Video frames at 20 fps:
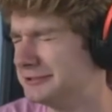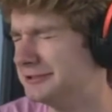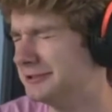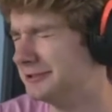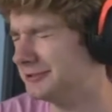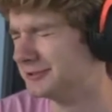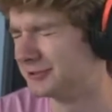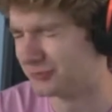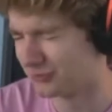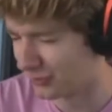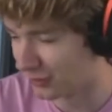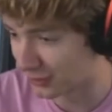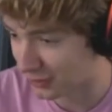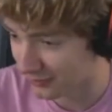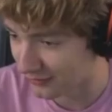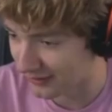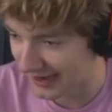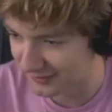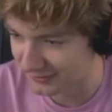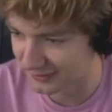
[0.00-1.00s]
oh, you
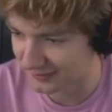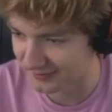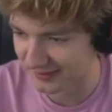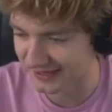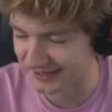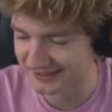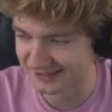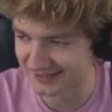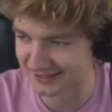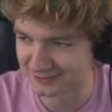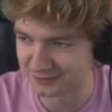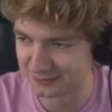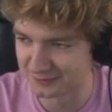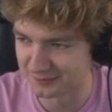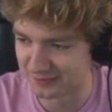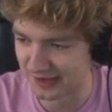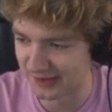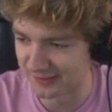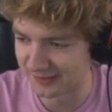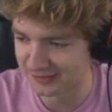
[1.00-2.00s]
walk around a bit and you're like,
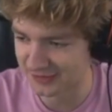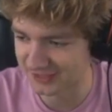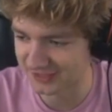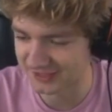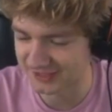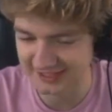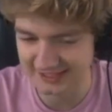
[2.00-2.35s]
well, perhaps I